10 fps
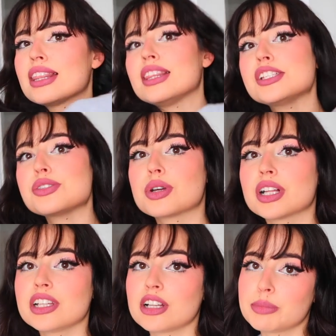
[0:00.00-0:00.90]
this took
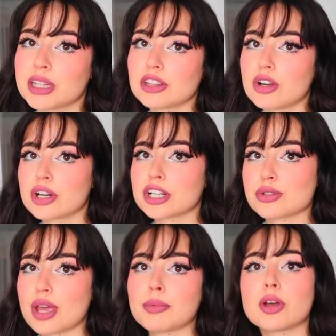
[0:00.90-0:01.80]
a little bit longer,
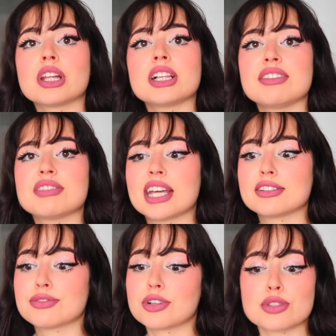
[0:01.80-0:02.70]
so I'm gonna leave
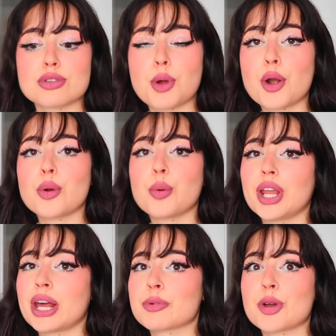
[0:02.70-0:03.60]
that for tomorrow
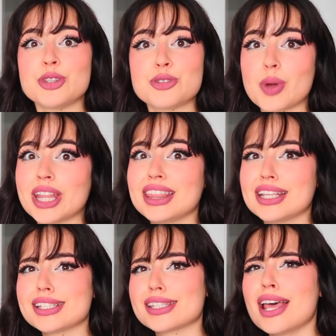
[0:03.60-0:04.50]
and I'm going to end
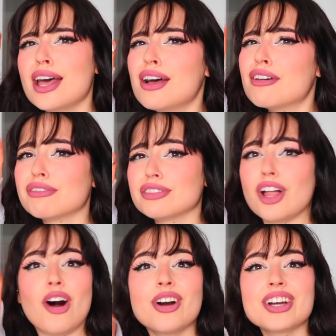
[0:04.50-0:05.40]
this
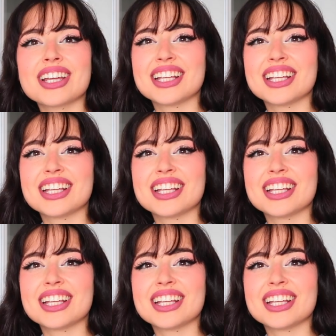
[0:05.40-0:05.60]
vlog.